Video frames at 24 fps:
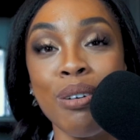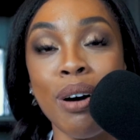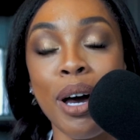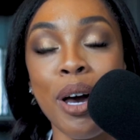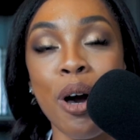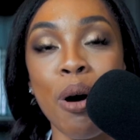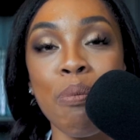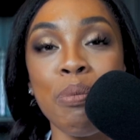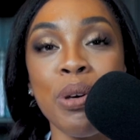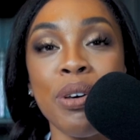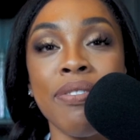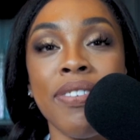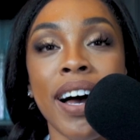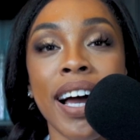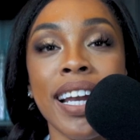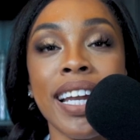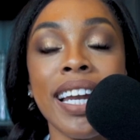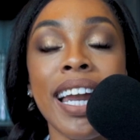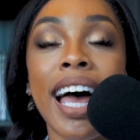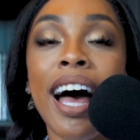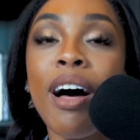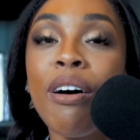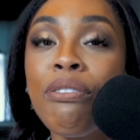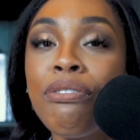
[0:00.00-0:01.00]
I hope you find it
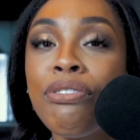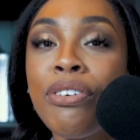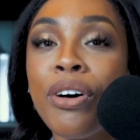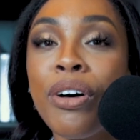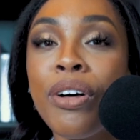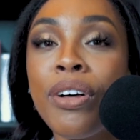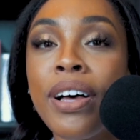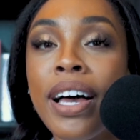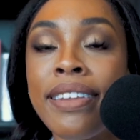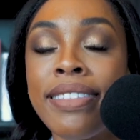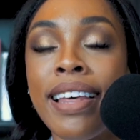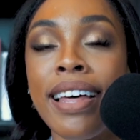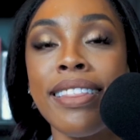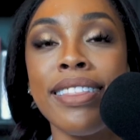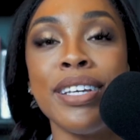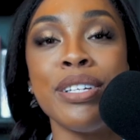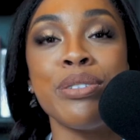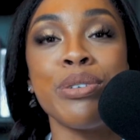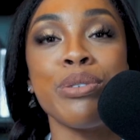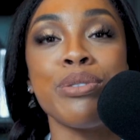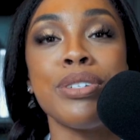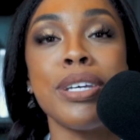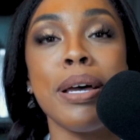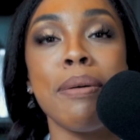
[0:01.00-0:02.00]
helpful and that these
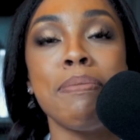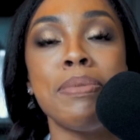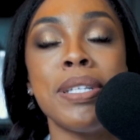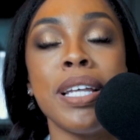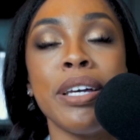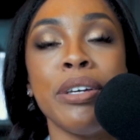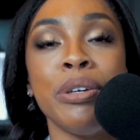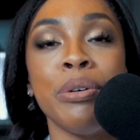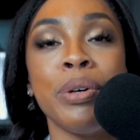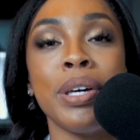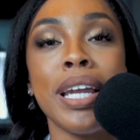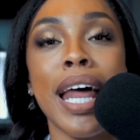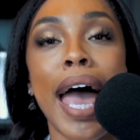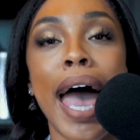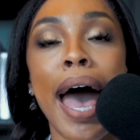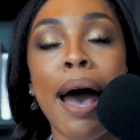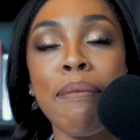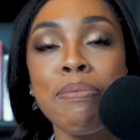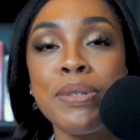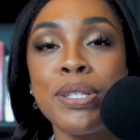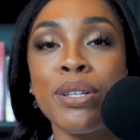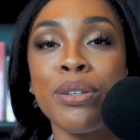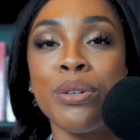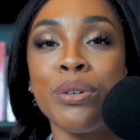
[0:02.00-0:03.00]
are tips that you can
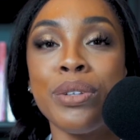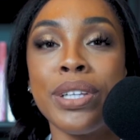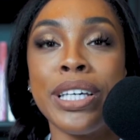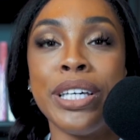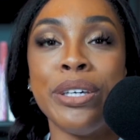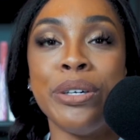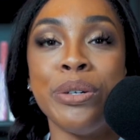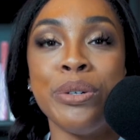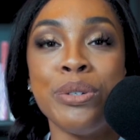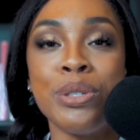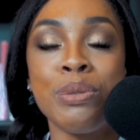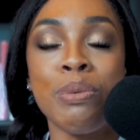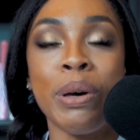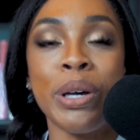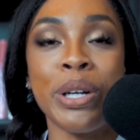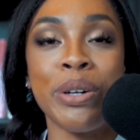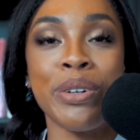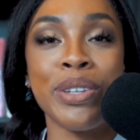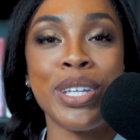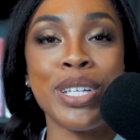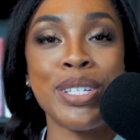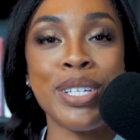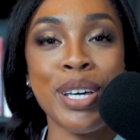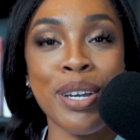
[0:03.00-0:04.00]
absolutely use while you're
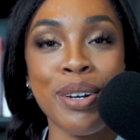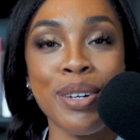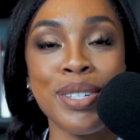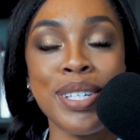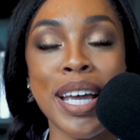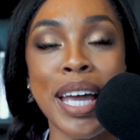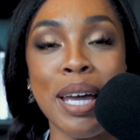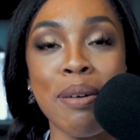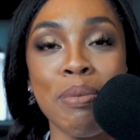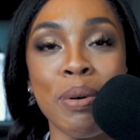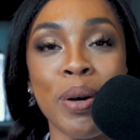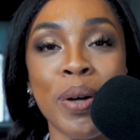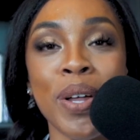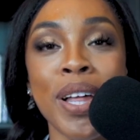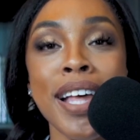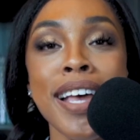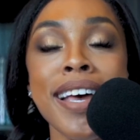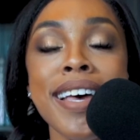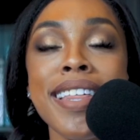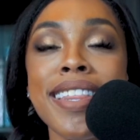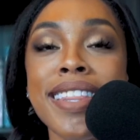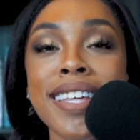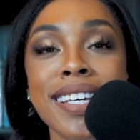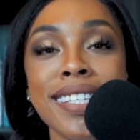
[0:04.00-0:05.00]
at the dinner table
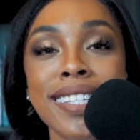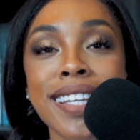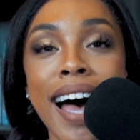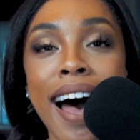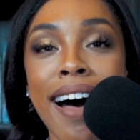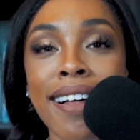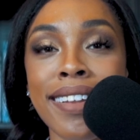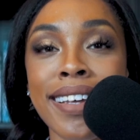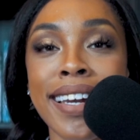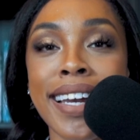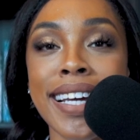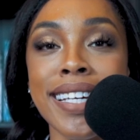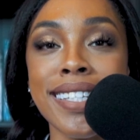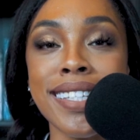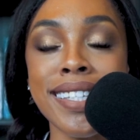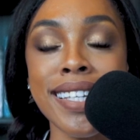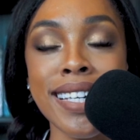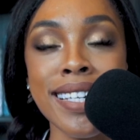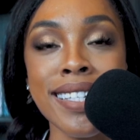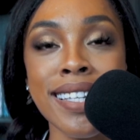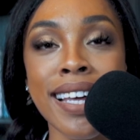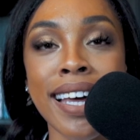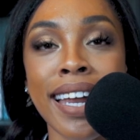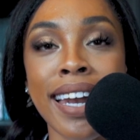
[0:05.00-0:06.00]
this holiday
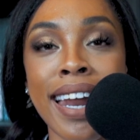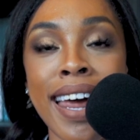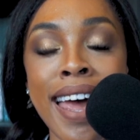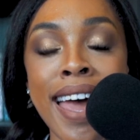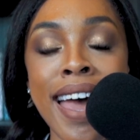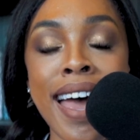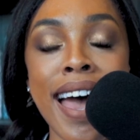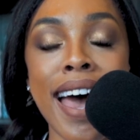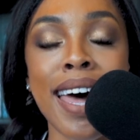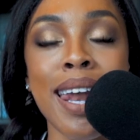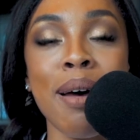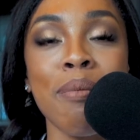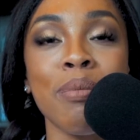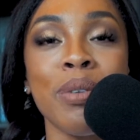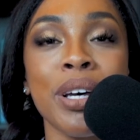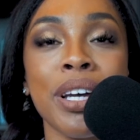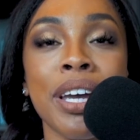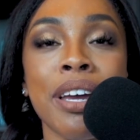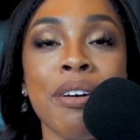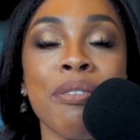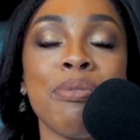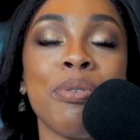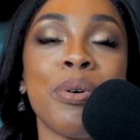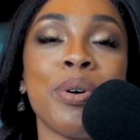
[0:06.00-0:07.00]
season. And I'm
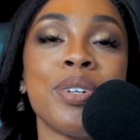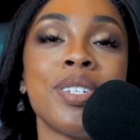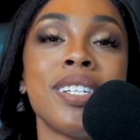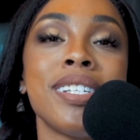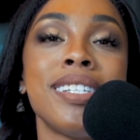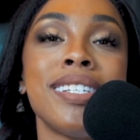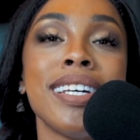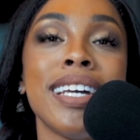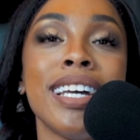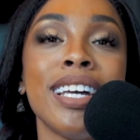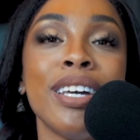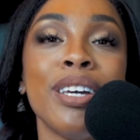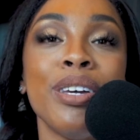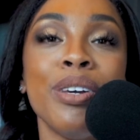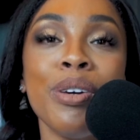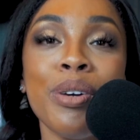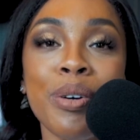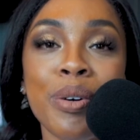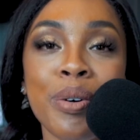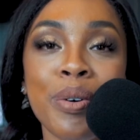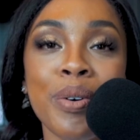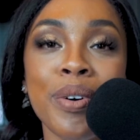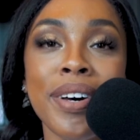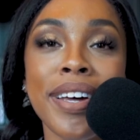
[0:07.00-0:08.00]
looking forward to seeing
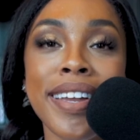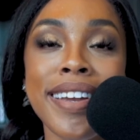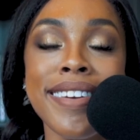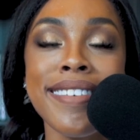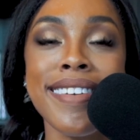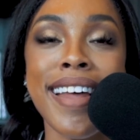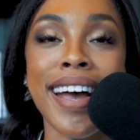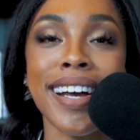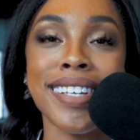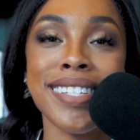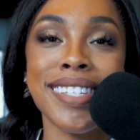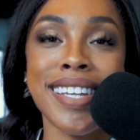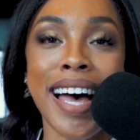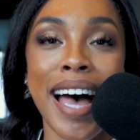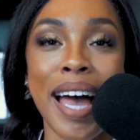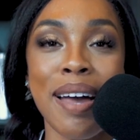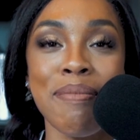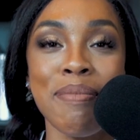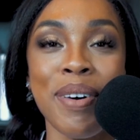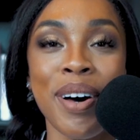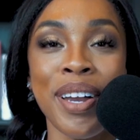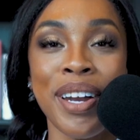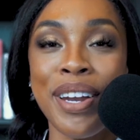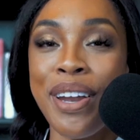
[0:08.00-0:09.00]
you next
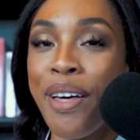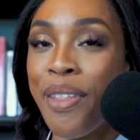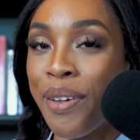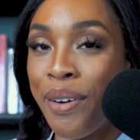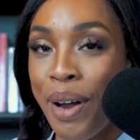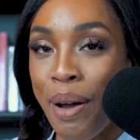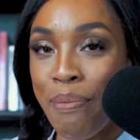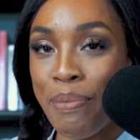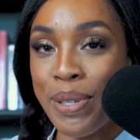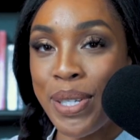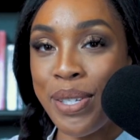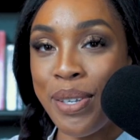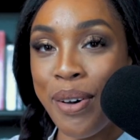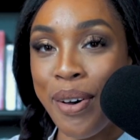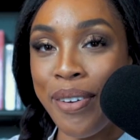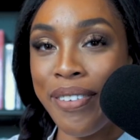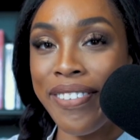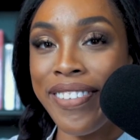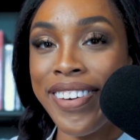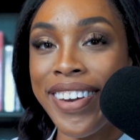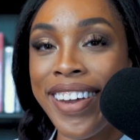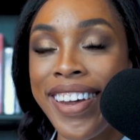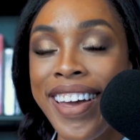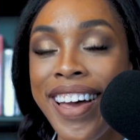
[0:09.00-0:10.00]
time on another episode.
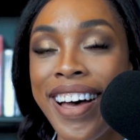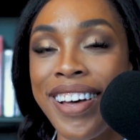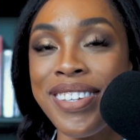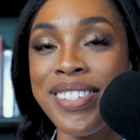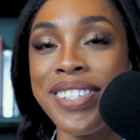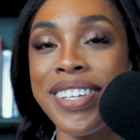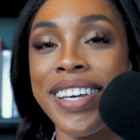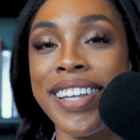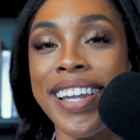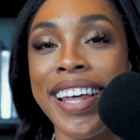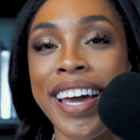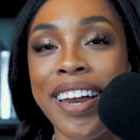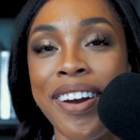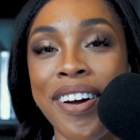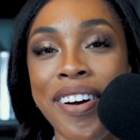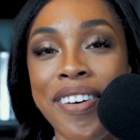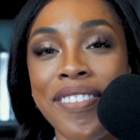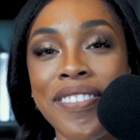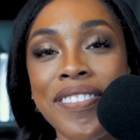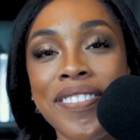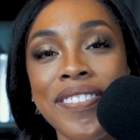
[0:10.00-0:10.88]
I'll see you later.